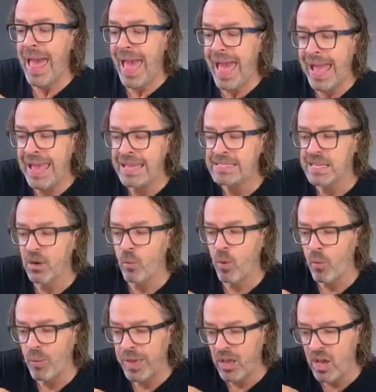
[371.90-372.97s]
And
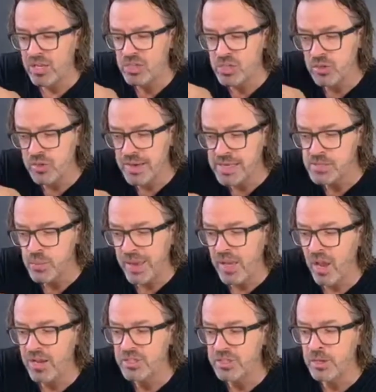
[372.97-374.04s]
what we're going to do is we're
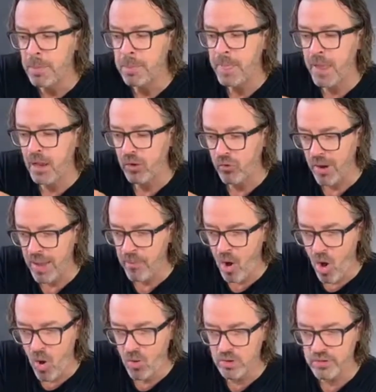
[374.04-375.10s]
going to grab
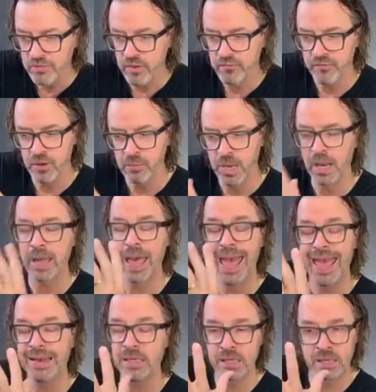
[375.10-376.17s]
hold of the fibular
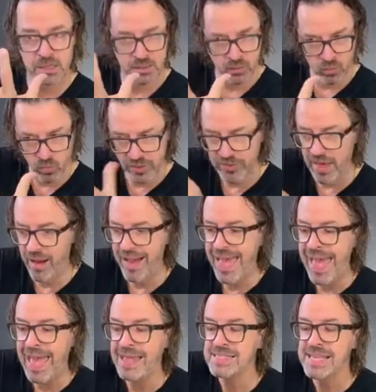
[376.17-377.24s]
head with our
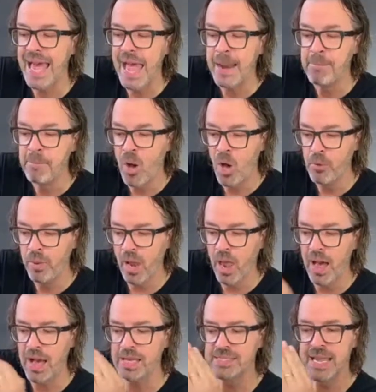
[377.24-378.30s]
hands and
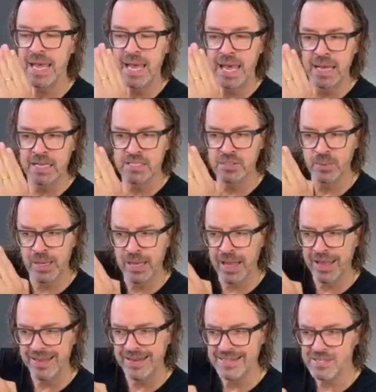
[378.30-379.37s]
mobilize, swing,
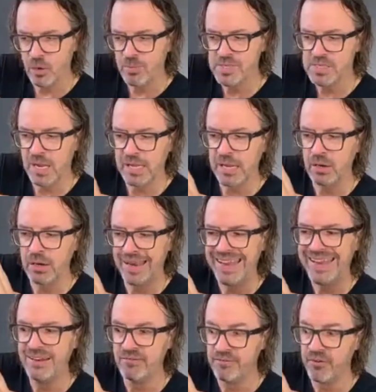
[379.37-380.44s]
and it's almost like an
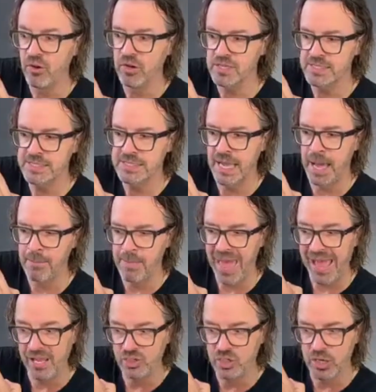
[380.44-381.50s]
inverse
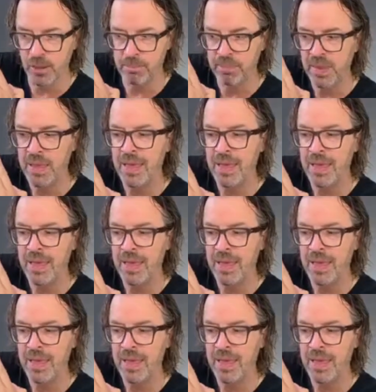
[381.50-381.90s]
pendulum.